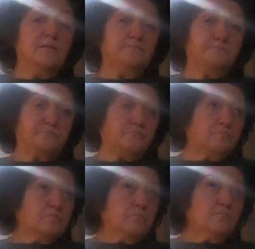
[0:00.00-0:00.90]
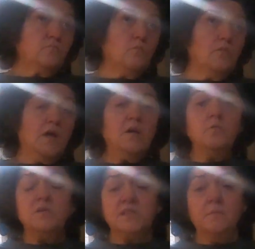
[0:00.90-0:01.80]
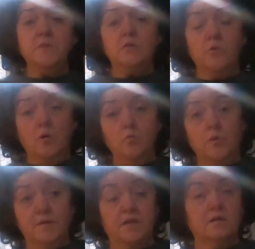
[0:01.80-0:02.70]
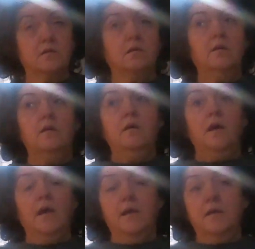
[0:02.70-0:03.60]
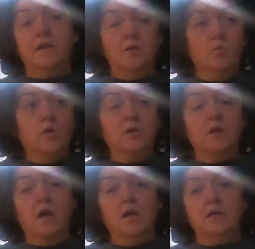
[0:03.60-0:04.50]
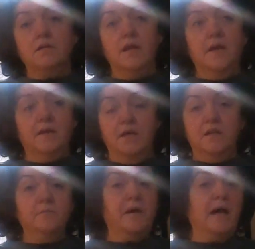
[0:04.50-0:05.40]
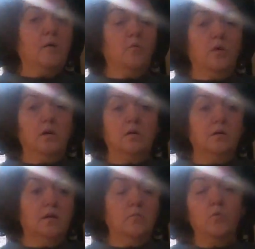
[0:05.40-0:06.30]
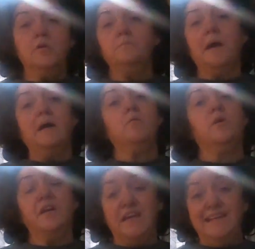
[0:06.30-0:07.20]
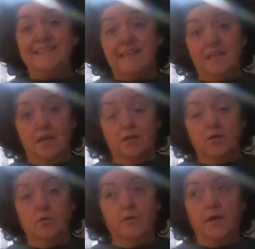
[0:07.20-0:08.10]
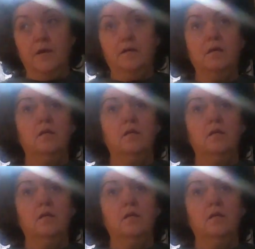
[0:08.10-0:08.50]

it, it was something wrong with it. And it would not let any power, it wouldn't power anything, okay?